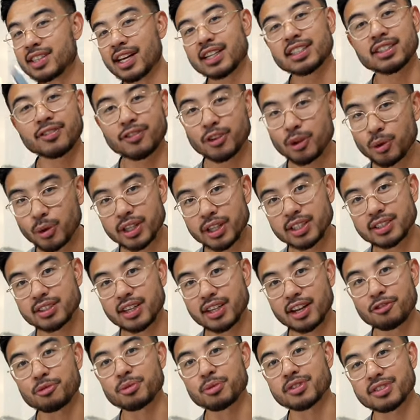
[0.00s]
test if you were
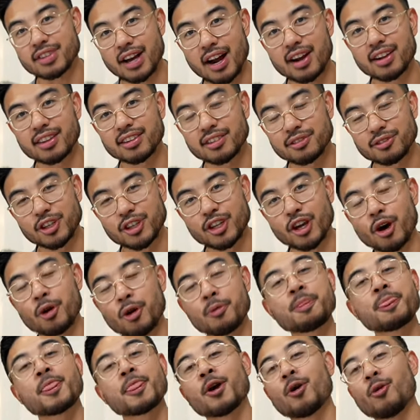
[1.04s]
listening from the start of this video.
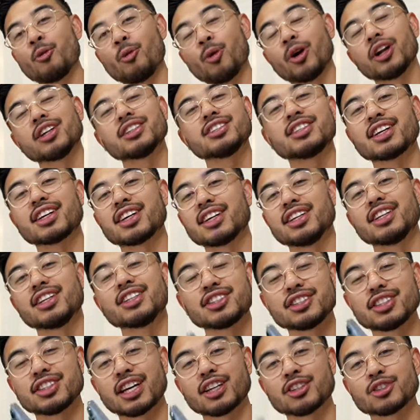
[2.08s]
What is the
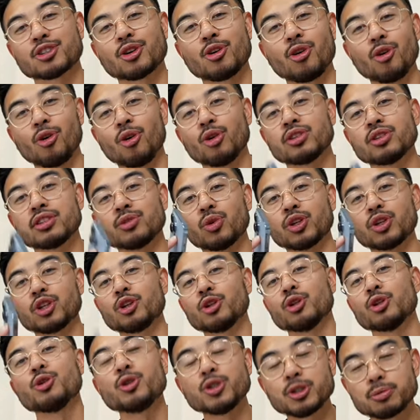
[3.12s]
condition that is called when you
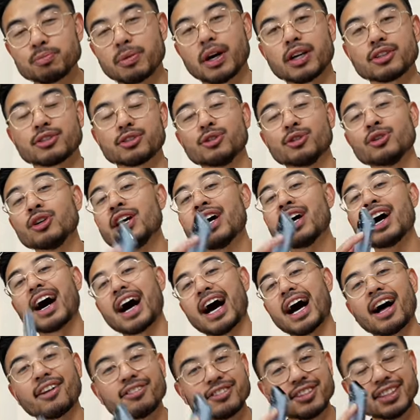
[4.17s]
lose muscle
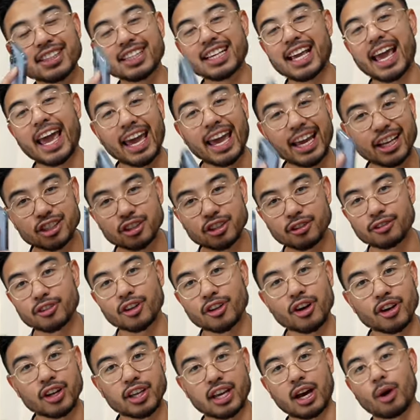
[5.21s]
after the age of
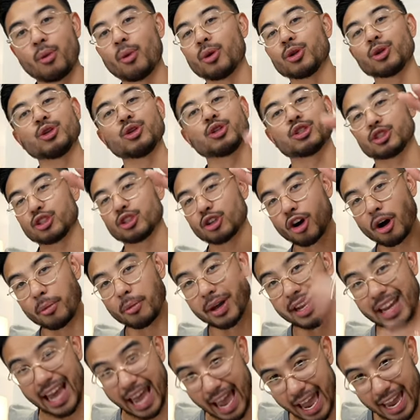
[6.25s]
30? I want you just to
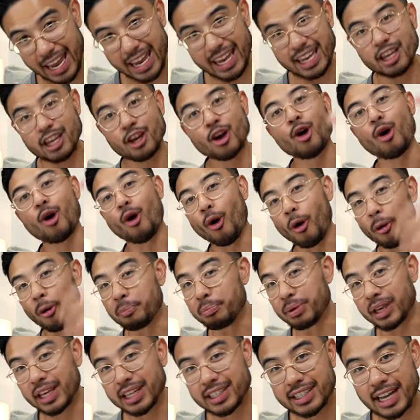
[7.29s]
comment A or
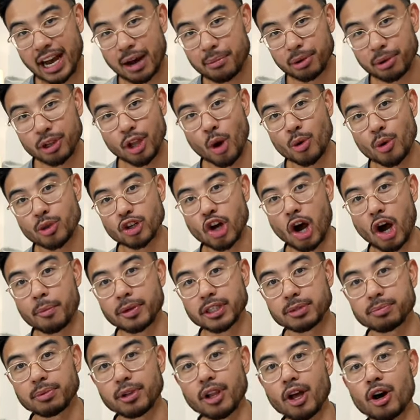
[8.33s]
B down below in the
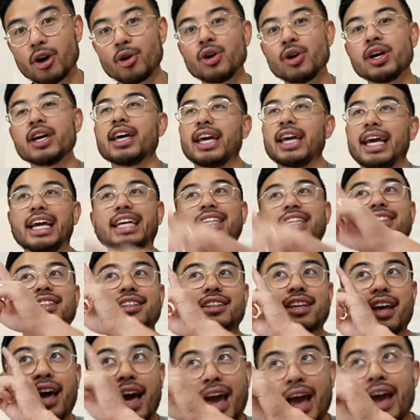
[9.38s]
comments below. Is
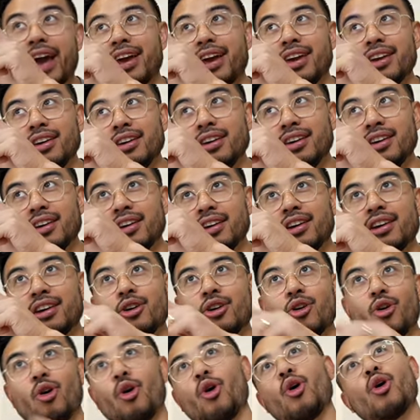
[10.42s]
it A
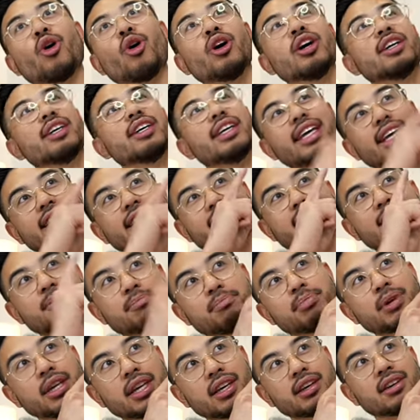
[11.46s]
or is
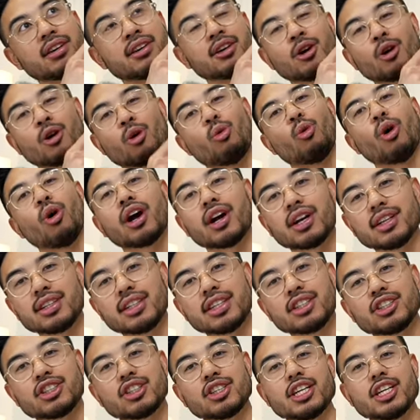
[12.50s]
it B? What
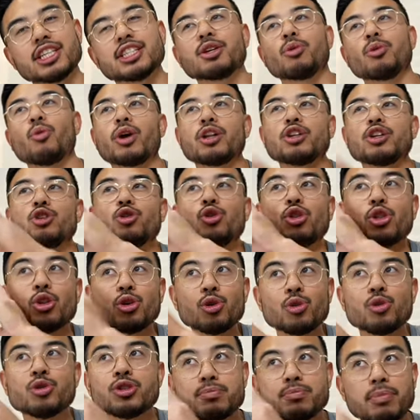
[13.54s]
condition is it when you
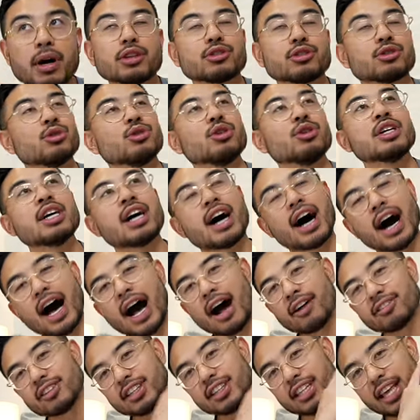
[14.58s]
lose muscle
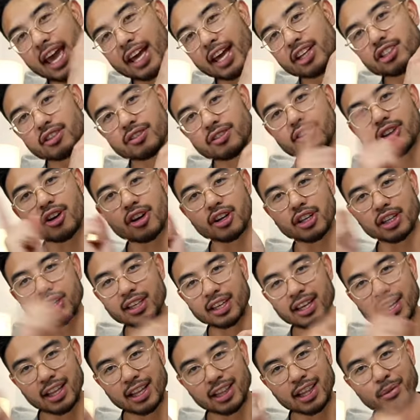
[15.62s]
after the age of 30?
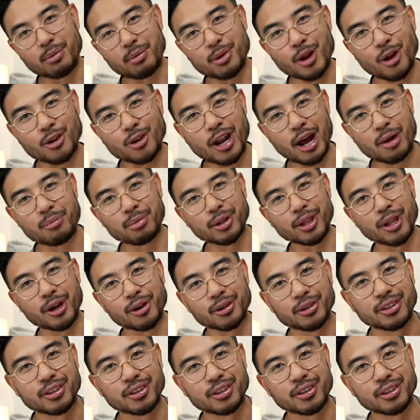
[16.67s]
Let me know down below.